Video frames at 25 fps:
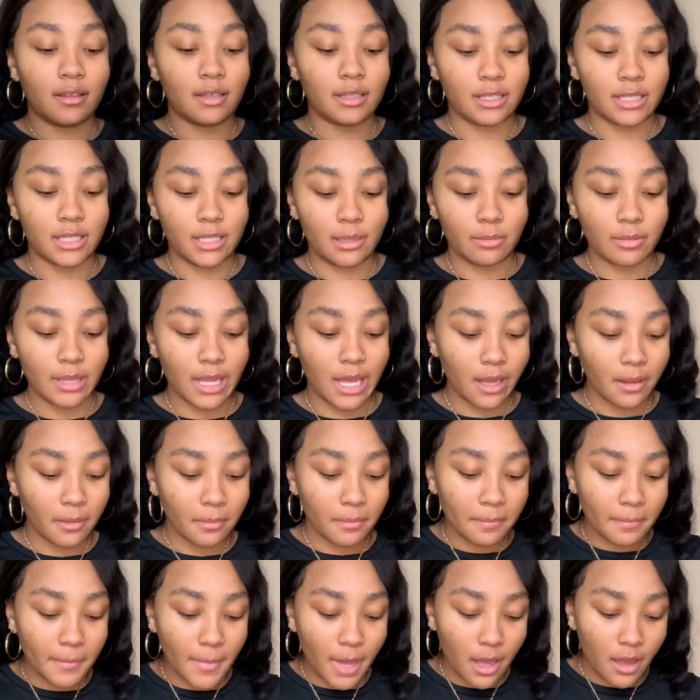
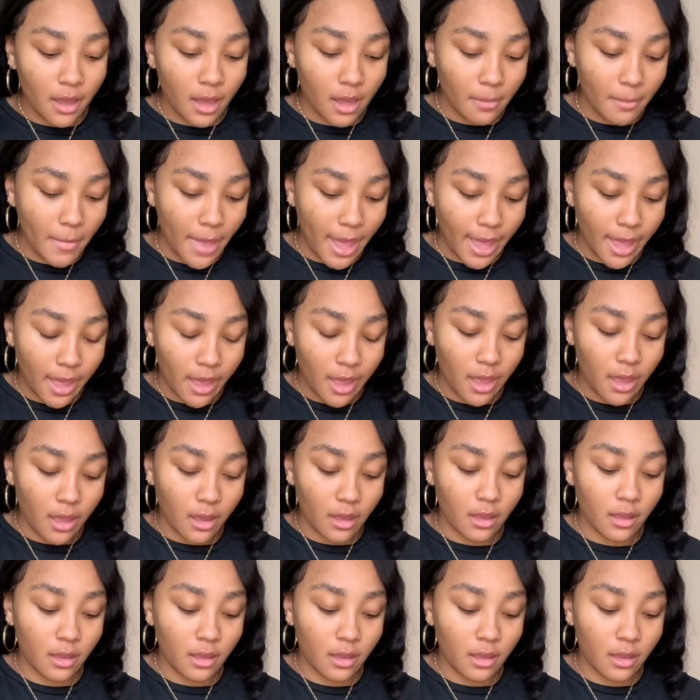Ziploc uh, bag.